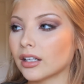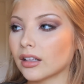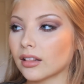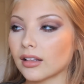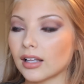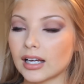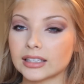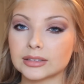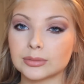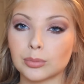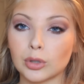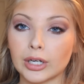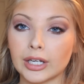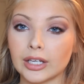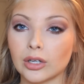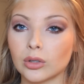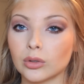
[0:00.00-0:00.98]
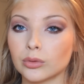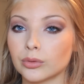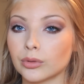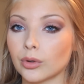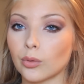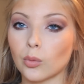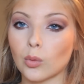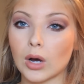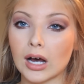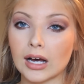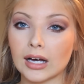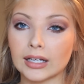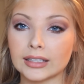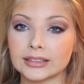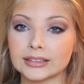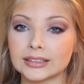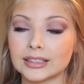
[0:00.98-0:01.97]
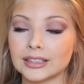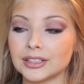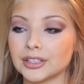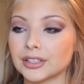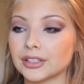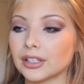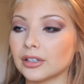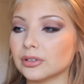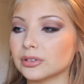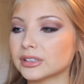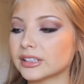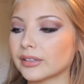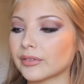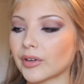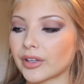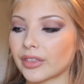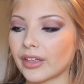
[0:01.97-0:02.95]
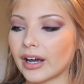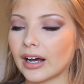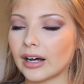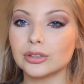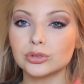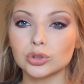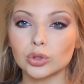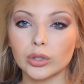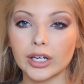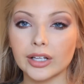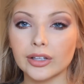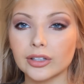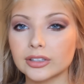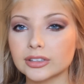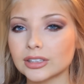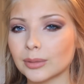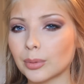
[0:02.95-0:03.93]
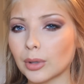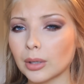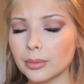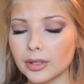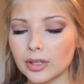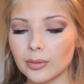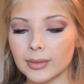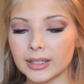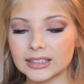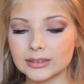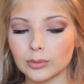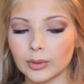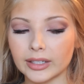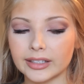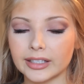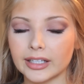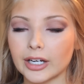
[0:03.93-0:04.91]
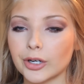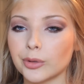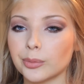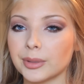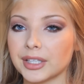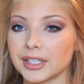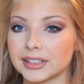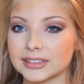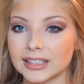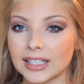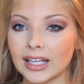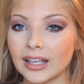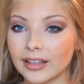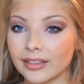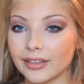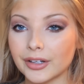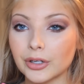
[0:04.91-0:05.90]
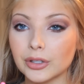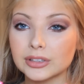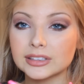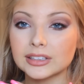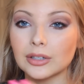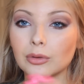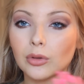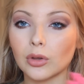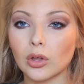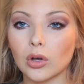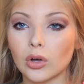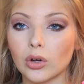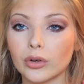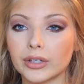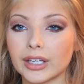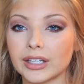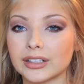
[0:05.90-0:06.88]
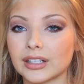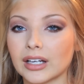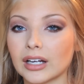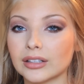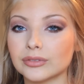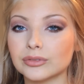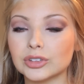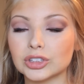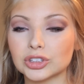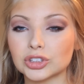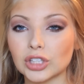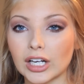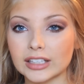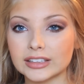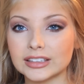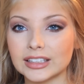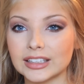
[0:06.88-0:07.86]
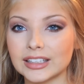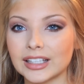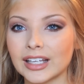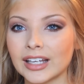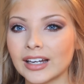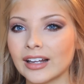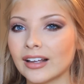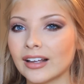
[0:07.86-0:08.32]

light brown, white, you know, stuff like that. Neutral colors are probably the best way to go because they are so long and kind of distracting.